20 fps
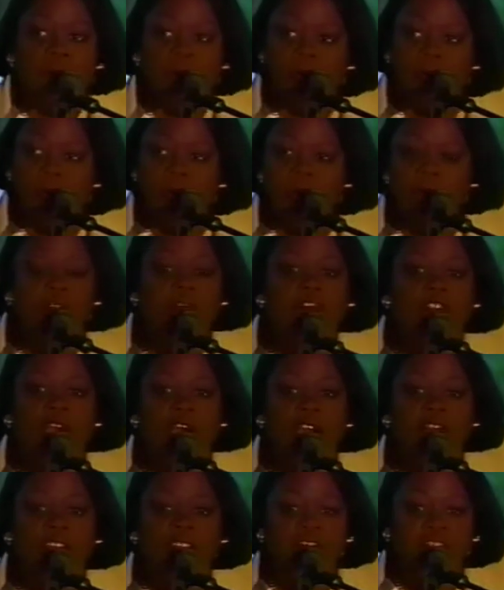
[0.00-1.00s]
moved
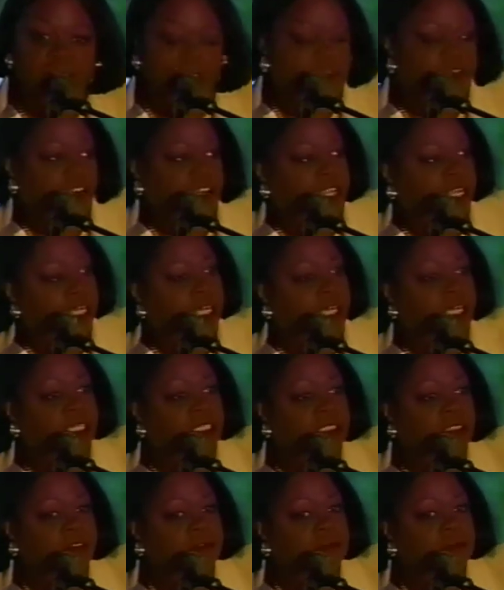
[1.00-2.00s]
off of Africa
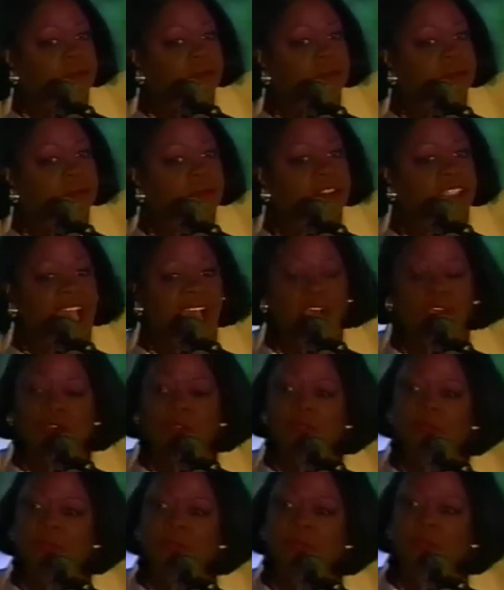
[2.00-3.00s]

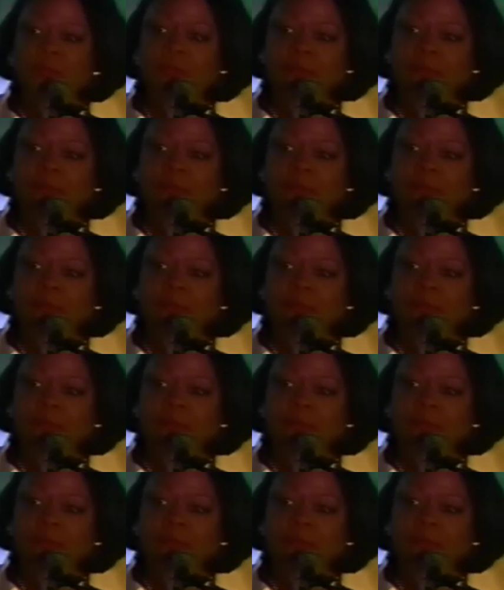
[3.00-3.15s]
down